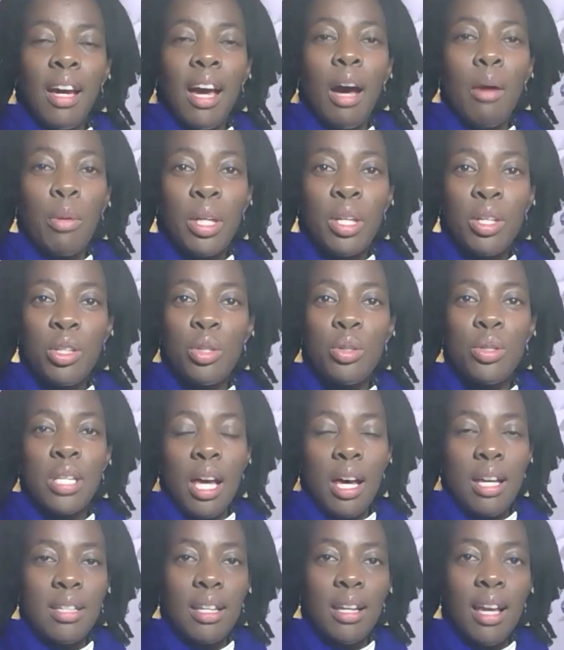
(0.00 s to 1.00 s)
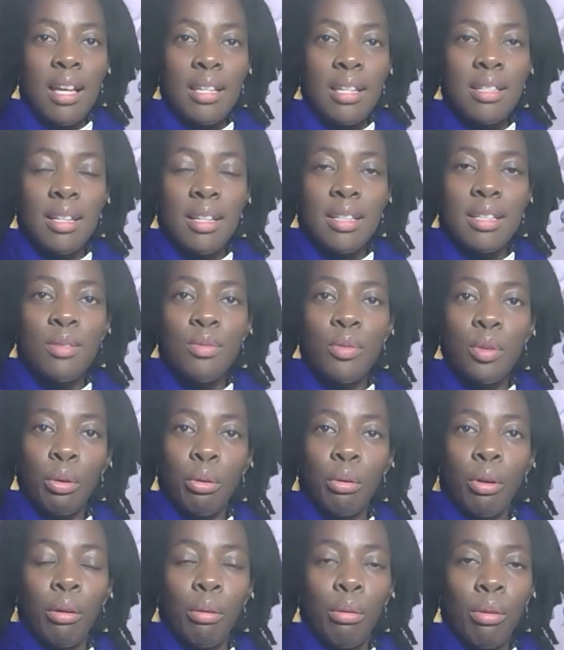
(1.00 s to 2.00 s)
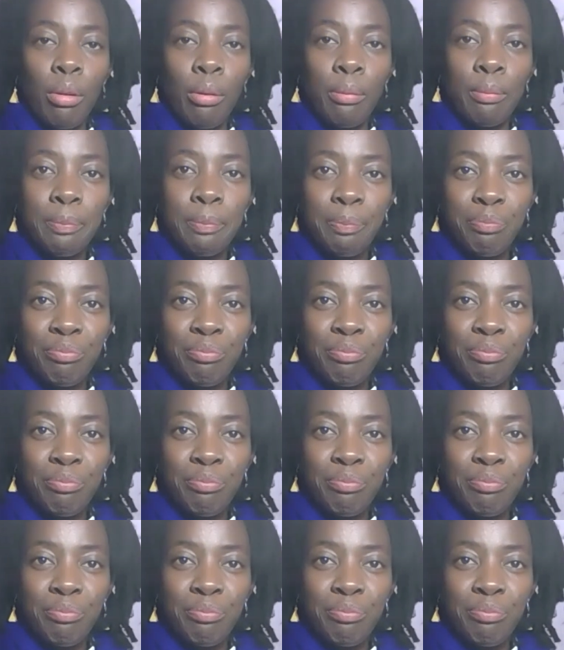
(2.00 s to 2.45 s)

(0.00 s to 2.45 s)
how we can use that as a catalyst for growth.